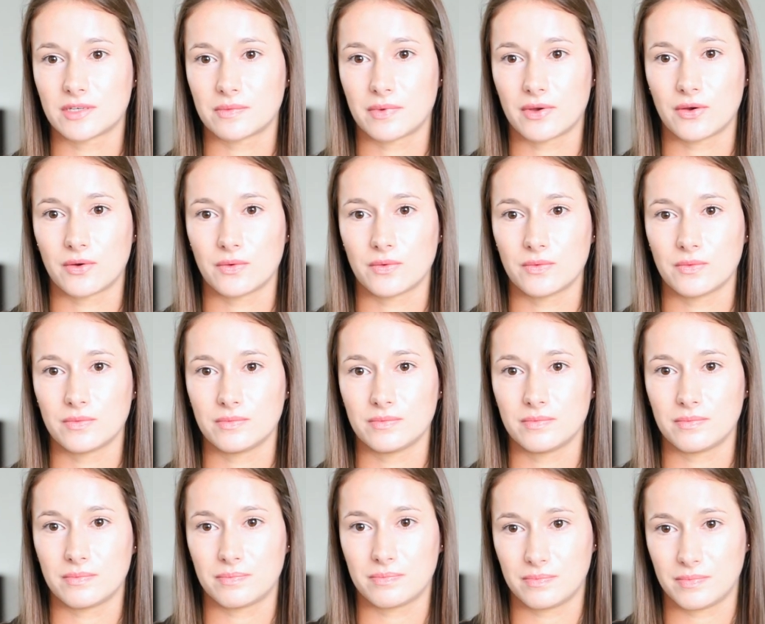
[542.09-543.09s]
about
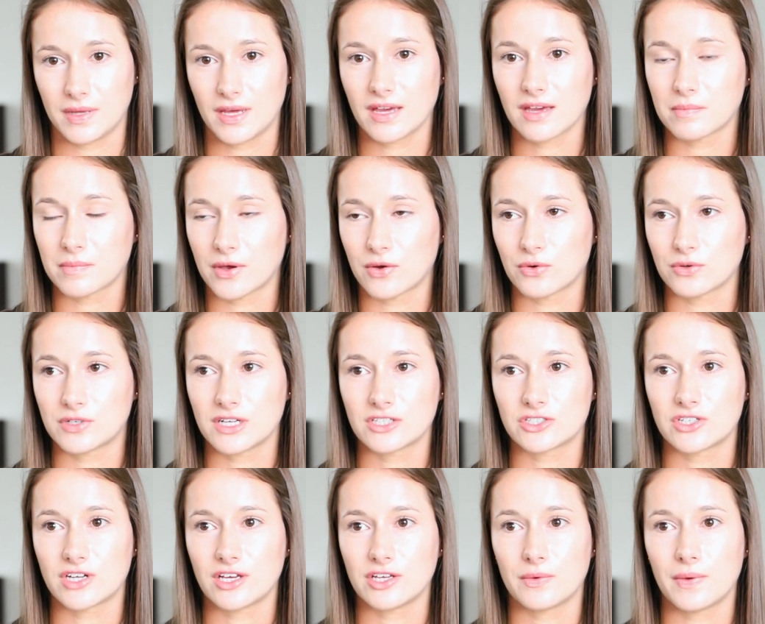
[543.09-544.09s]
being in my rotation at